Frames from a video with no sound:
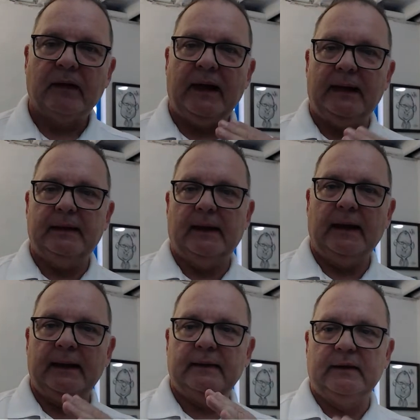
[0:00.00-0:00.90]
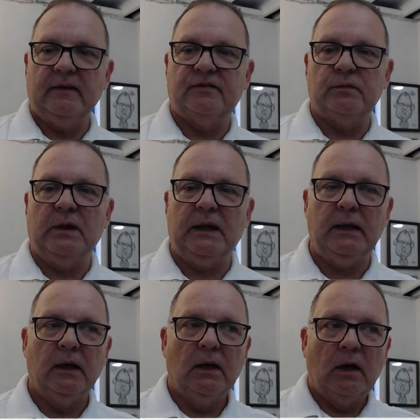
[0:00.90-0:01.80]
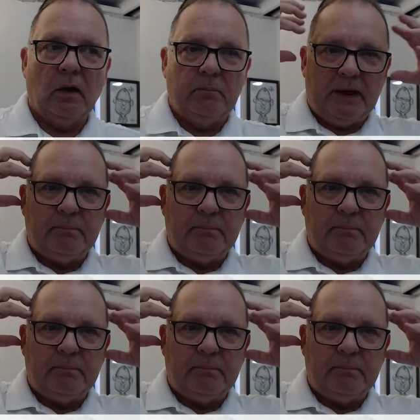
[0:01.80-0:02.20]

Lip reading: and it gives me a big